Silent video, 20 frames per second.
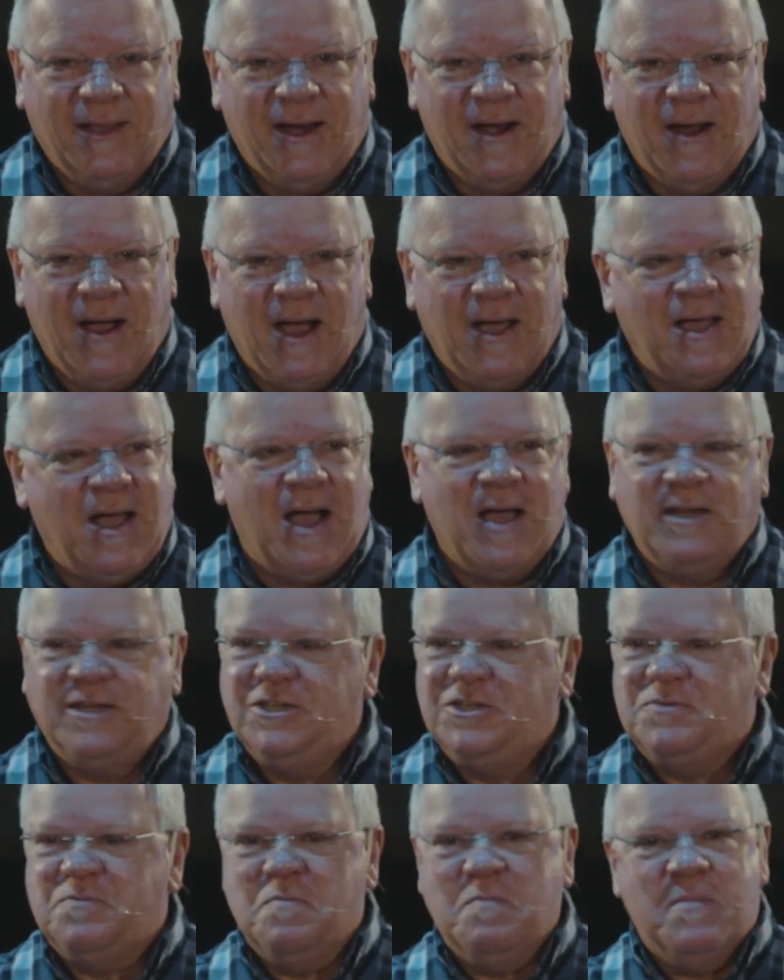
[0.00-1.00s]
You know, I
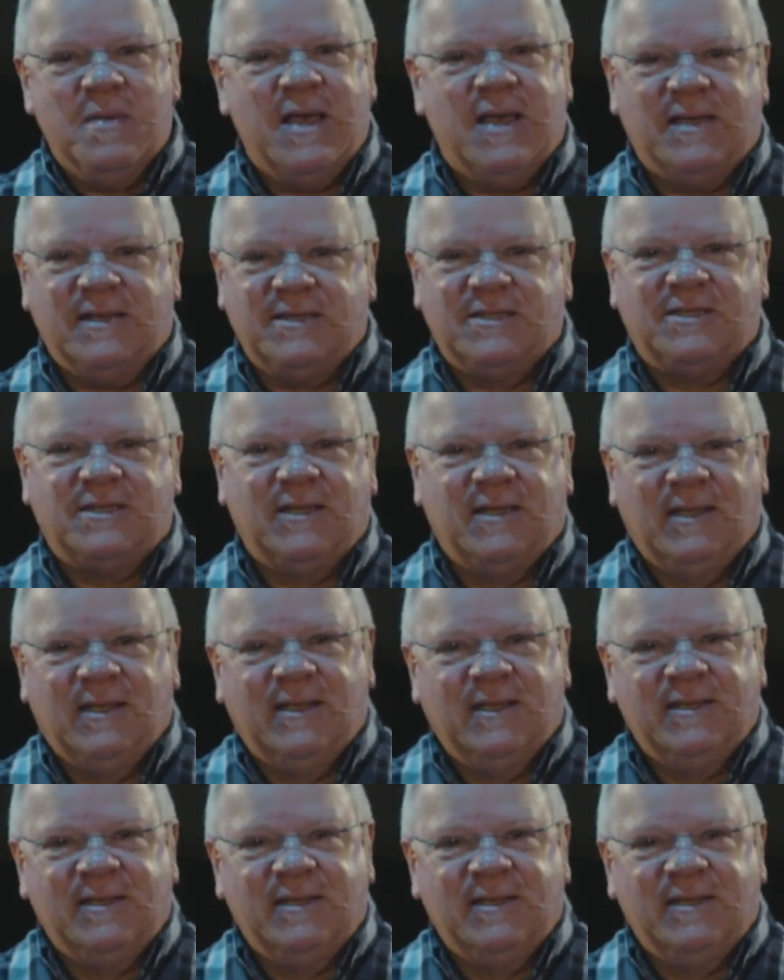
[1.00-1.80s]
just miss